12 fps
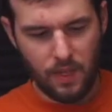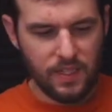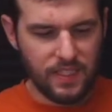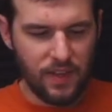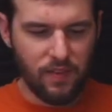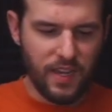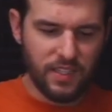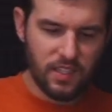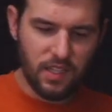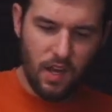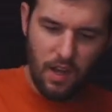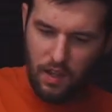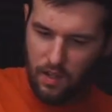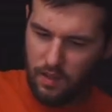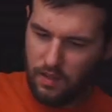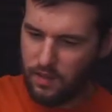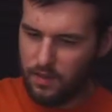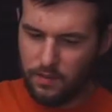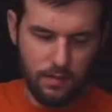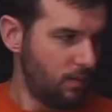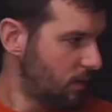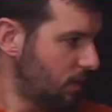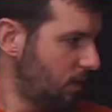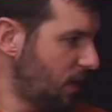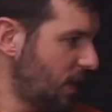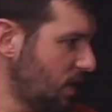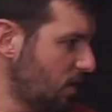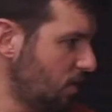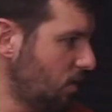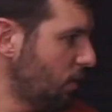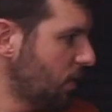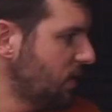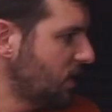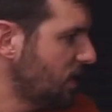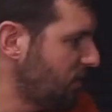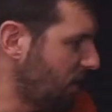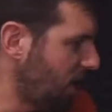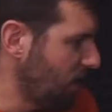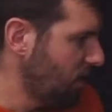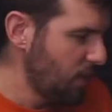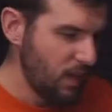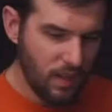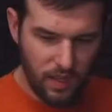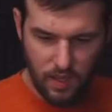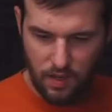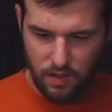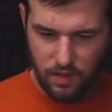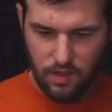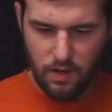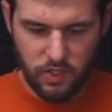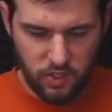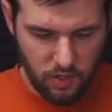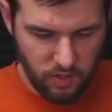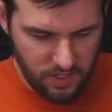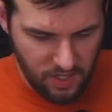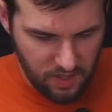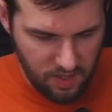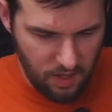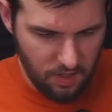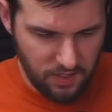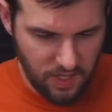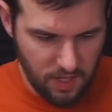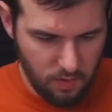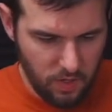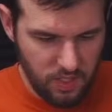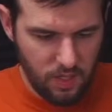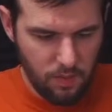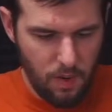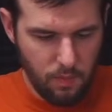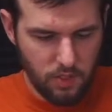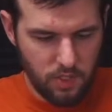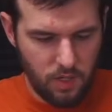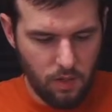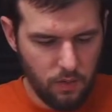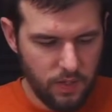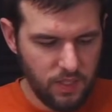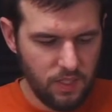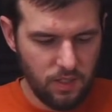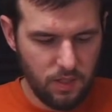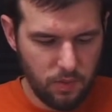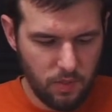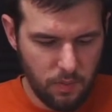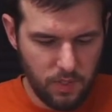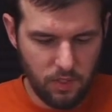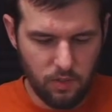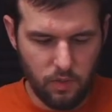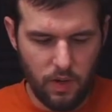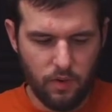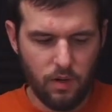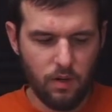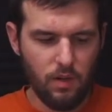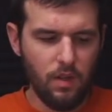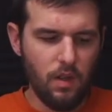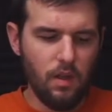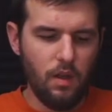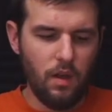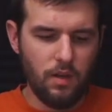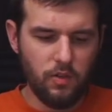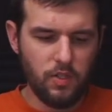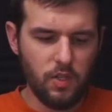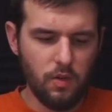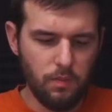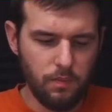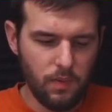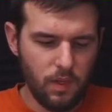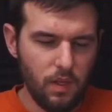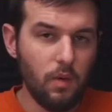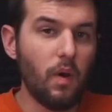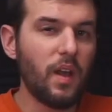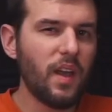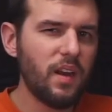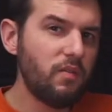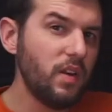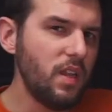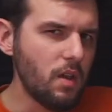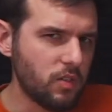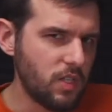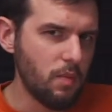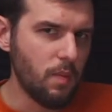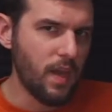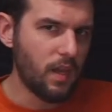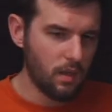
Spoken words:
Devin, I saw that you recently followed me. Like it, you know, it shows like it's like recent membership or recent subscriptions or whatever on YouTube. What kind of videos do you make?